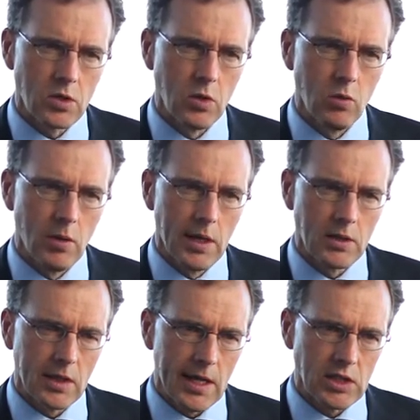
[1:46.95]

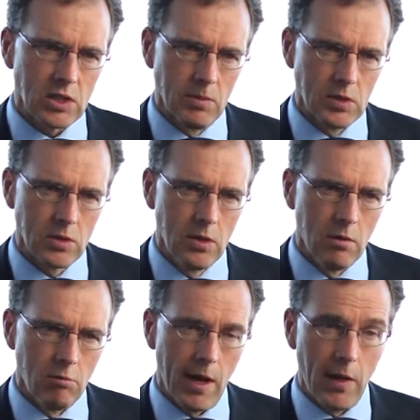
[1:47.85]
to customers,
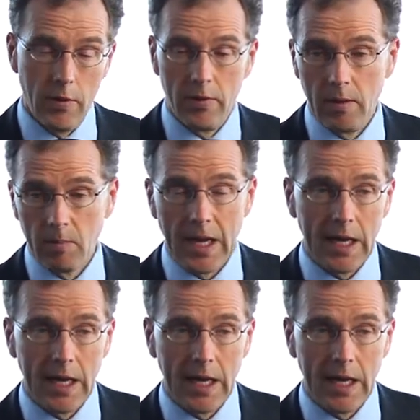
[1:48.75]
rather than them